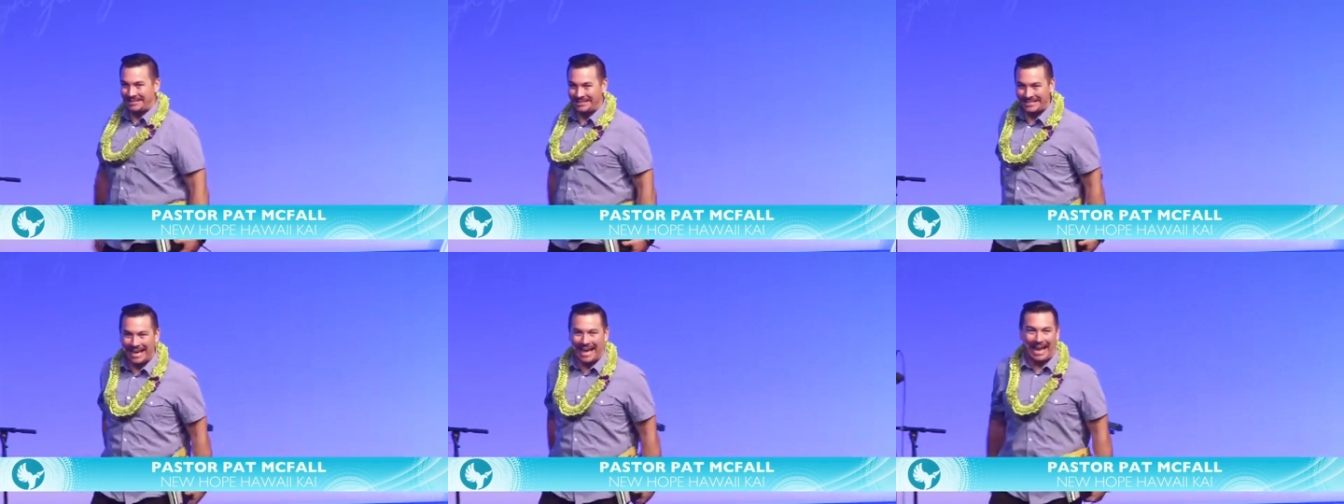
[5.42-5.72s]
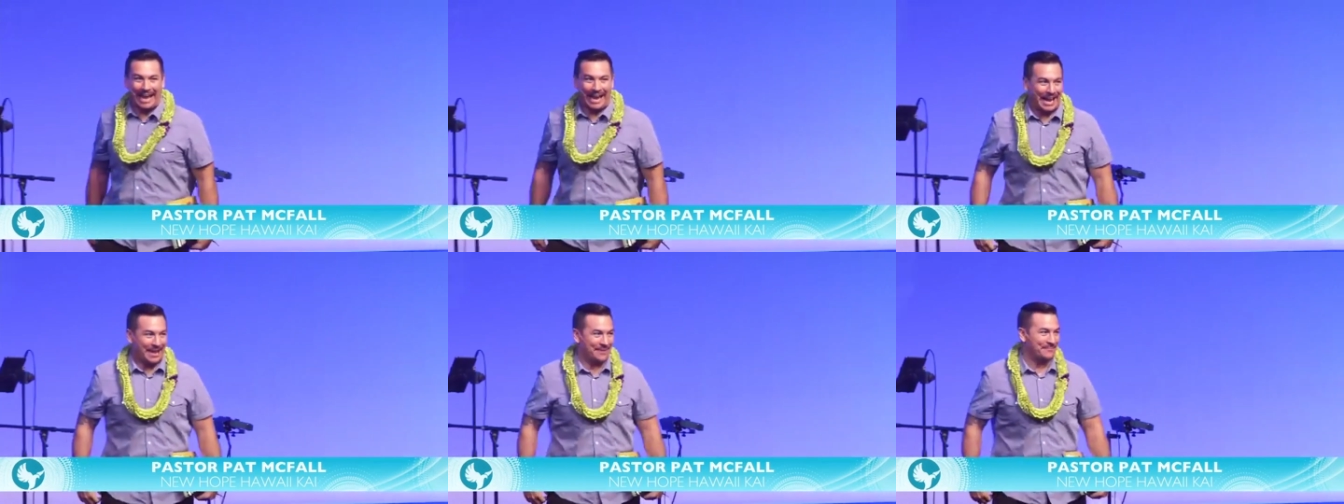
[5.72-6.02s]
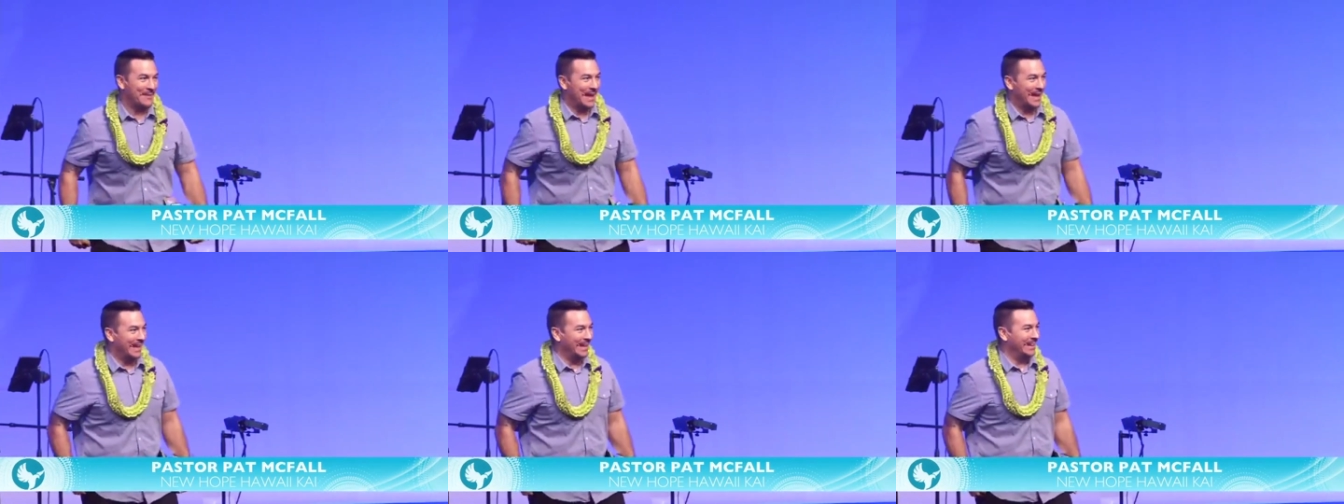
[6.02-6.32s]
day,
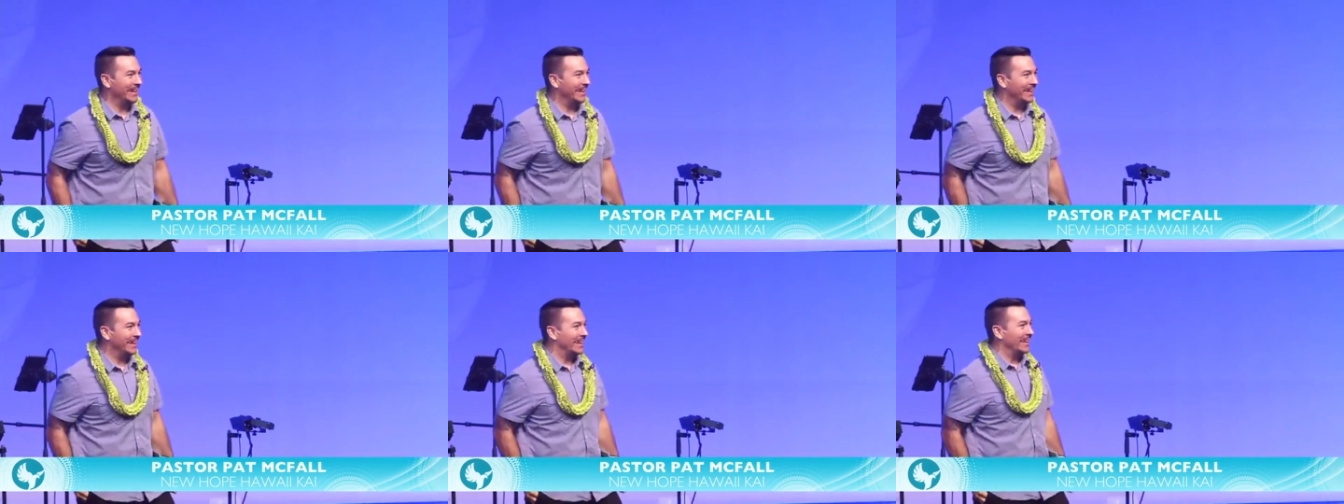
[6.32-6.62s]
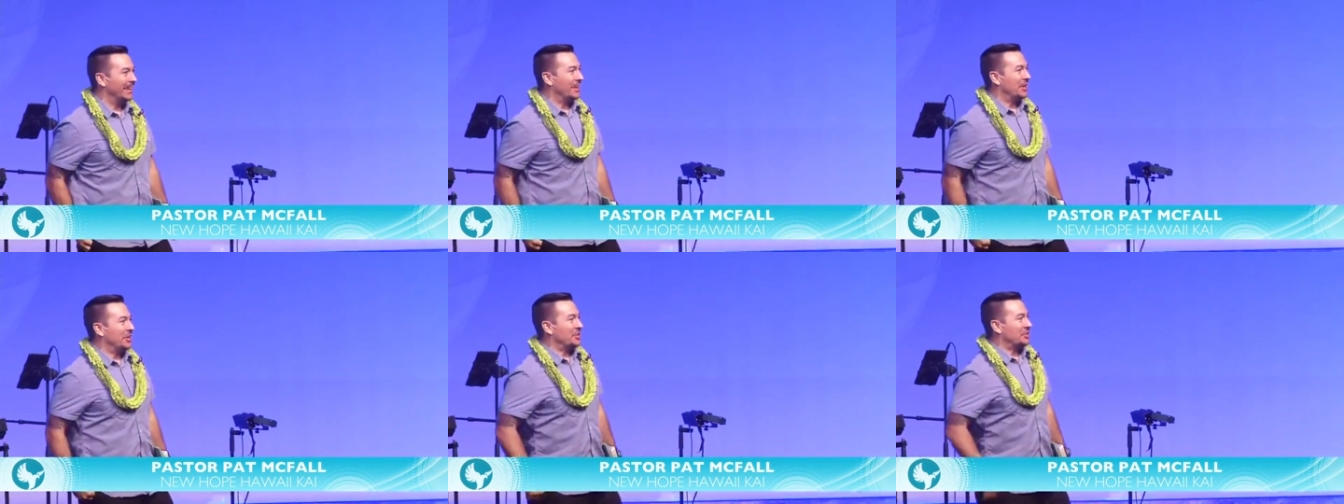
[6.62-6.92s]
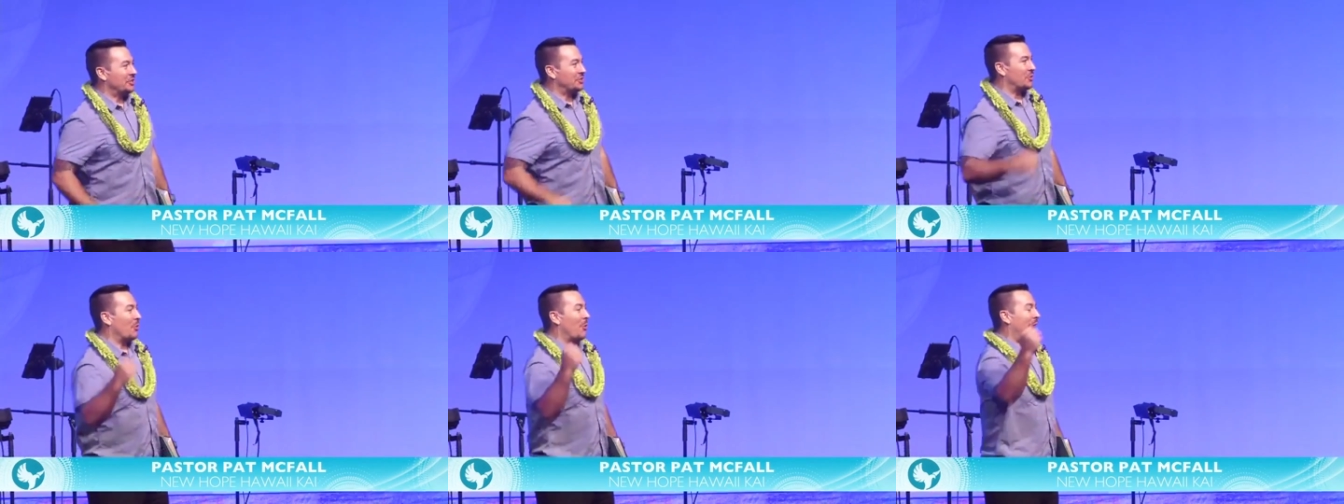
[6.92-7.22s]
amen?
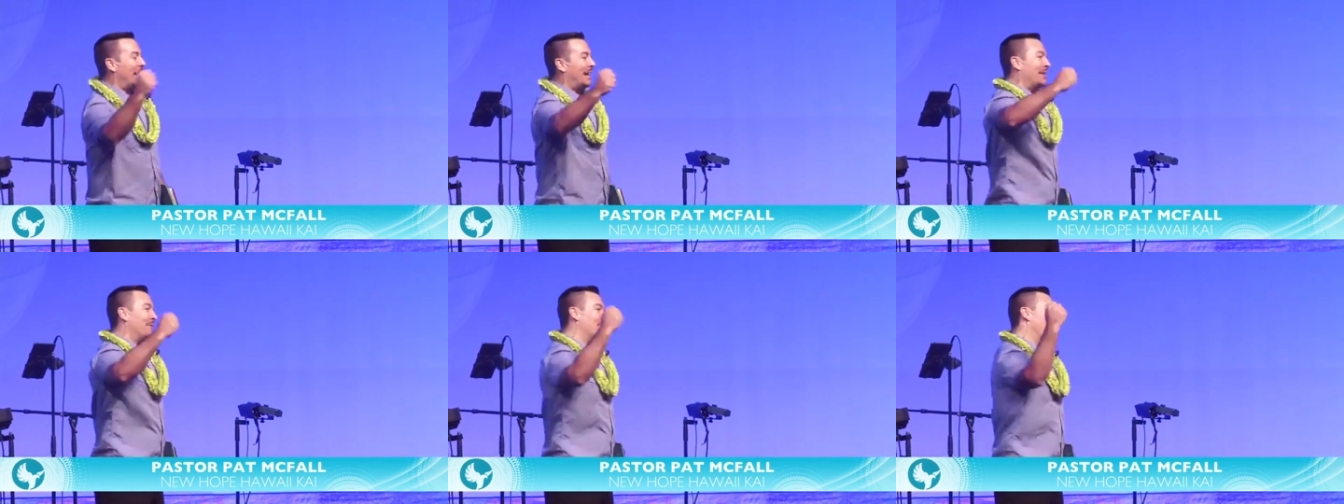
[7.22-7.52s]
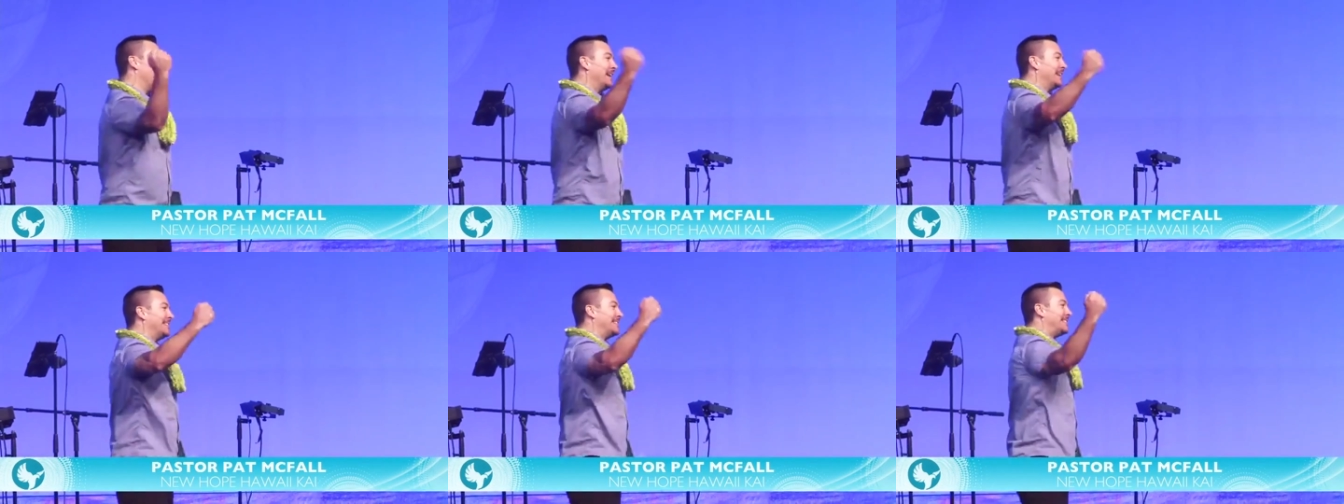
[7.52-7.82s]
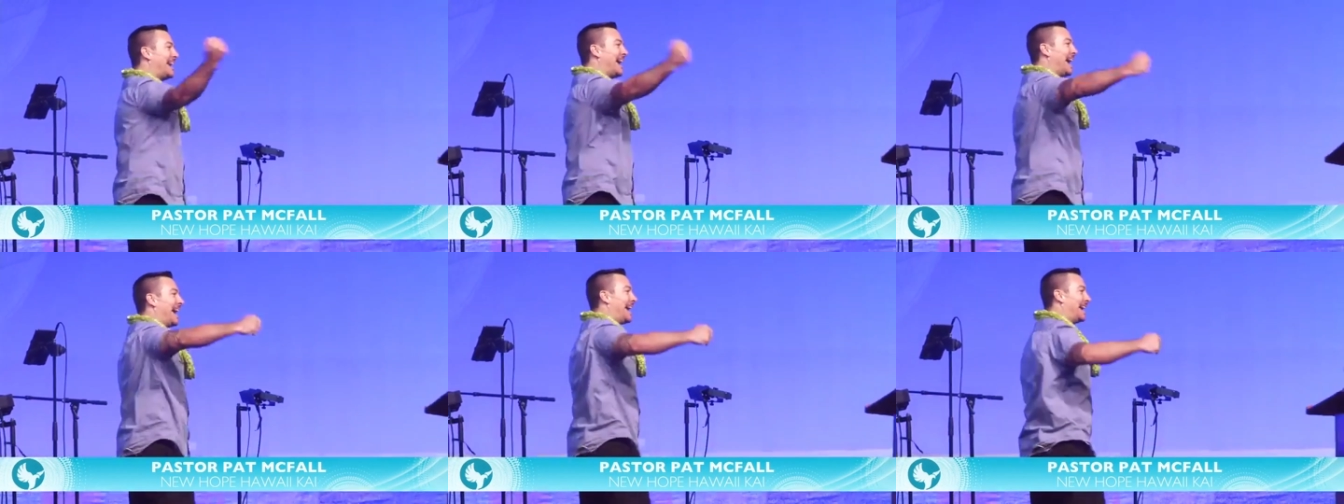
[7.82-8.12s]
21
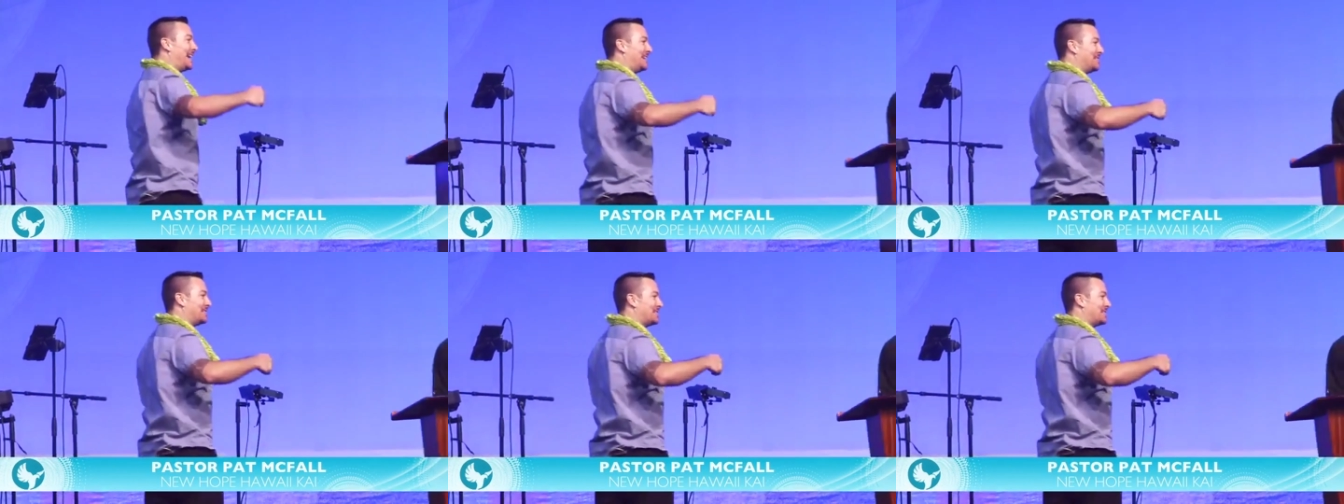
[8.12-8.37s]
days